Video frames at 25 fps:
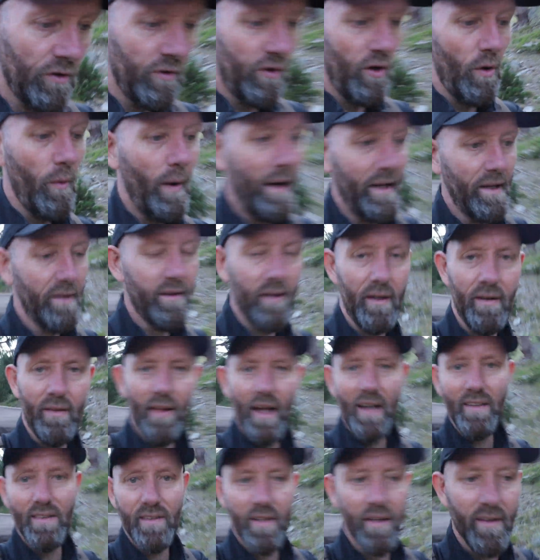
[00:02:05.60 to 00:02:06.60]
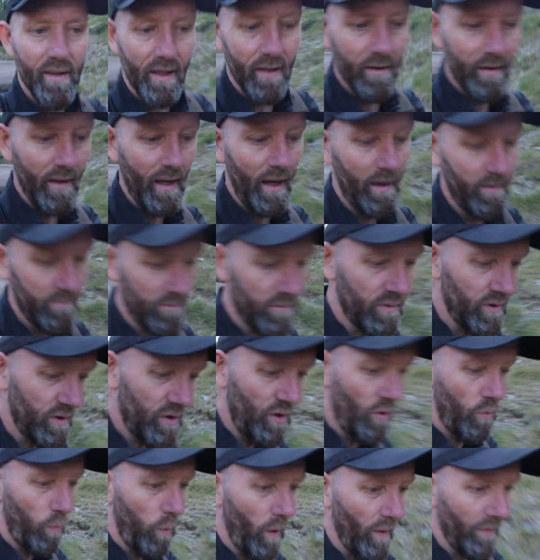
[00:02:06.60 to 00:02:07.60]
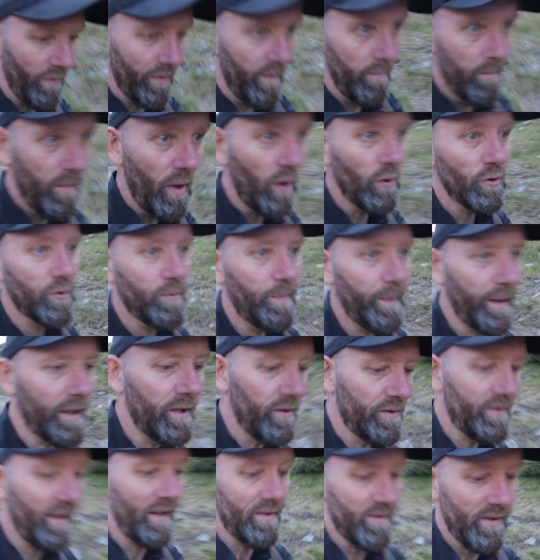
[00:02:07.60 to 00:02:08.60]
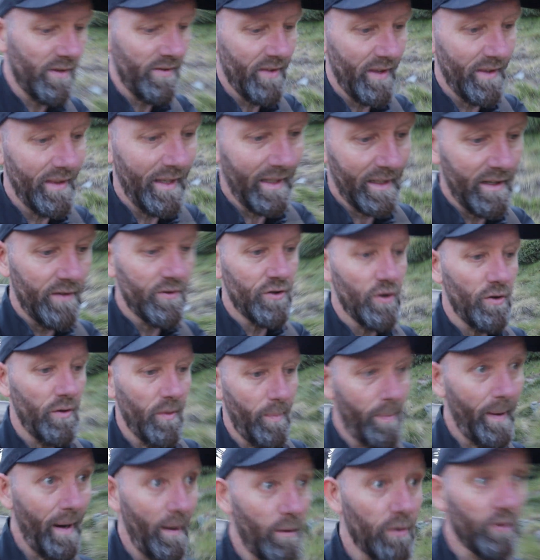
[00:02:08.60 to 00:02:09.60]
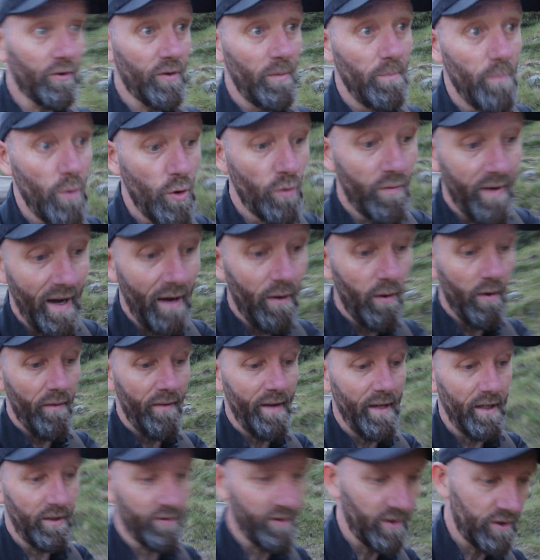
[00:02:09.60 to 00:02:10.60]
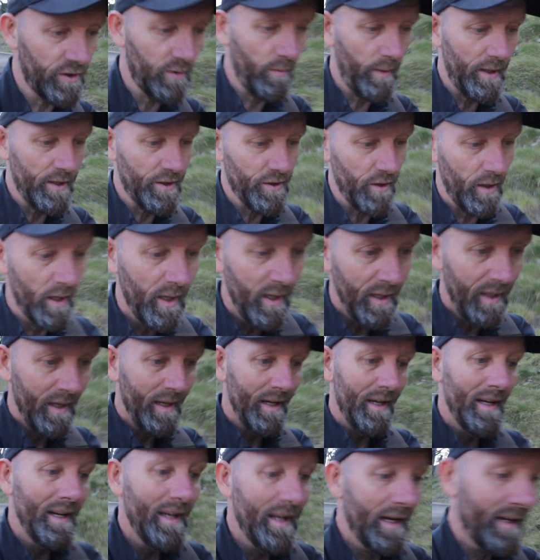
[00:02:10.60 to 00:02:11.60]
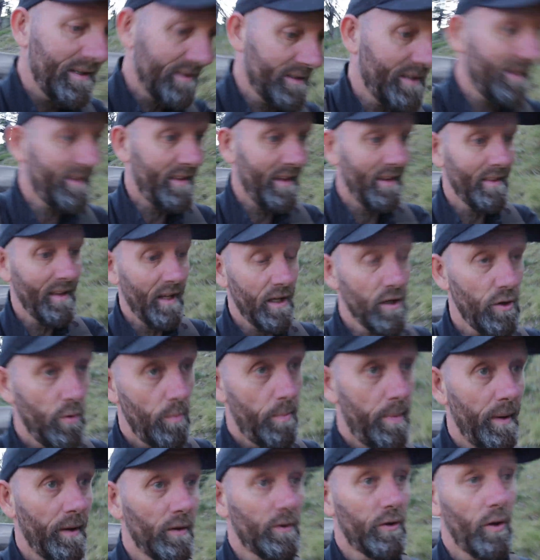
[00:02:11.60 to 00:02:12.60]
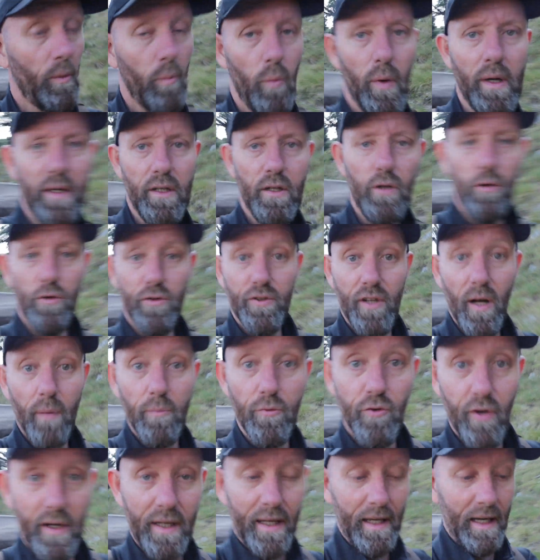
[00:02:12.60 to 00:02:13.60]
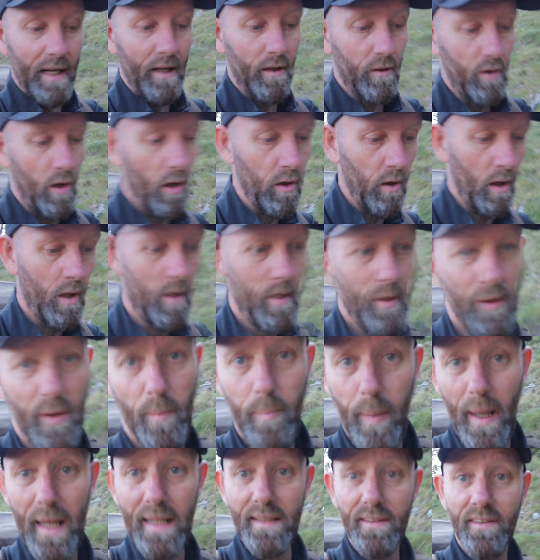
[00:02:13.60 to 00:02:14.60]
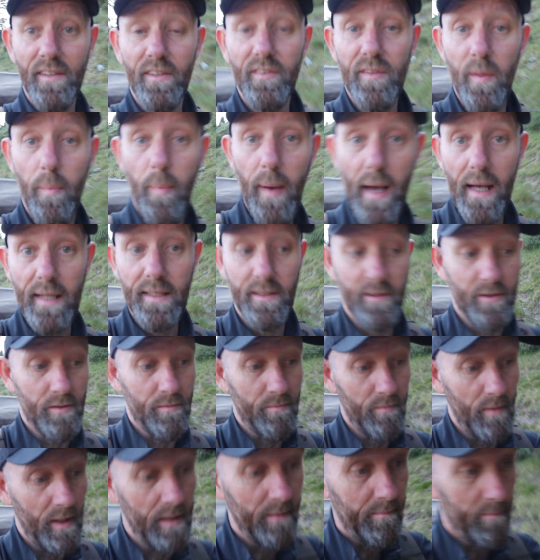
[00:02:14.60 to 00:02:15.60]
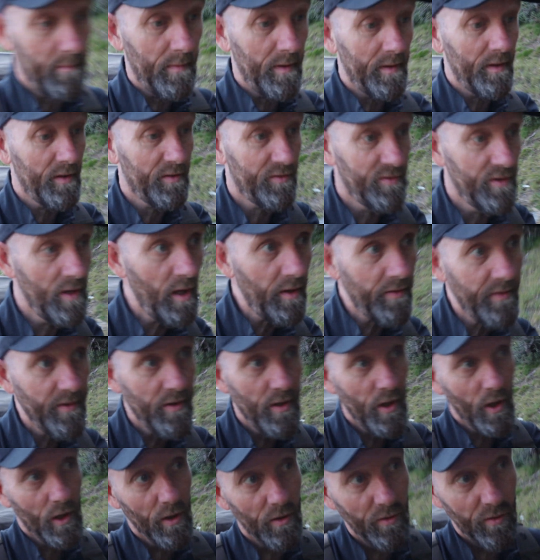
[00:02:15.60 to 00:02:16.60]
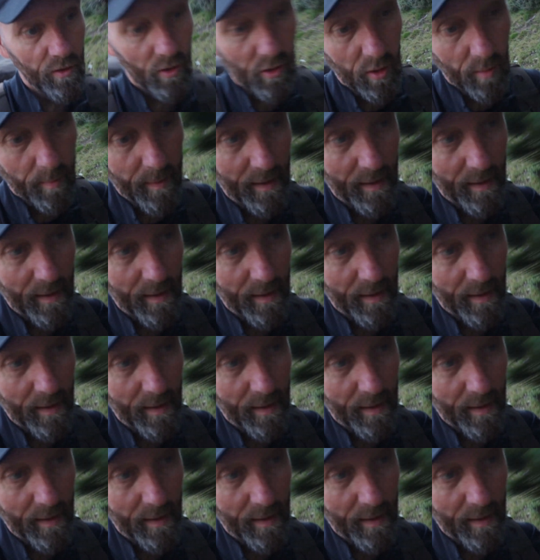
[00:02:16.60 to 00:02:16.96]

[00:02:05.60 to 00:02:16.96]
can do anything. That's the thing that you want the most, because that's the thing that gives you the power to move out of any situation. It's the thing that you build up when you stop drinking alcohol. But the past is the past, right? And there's nothing you can do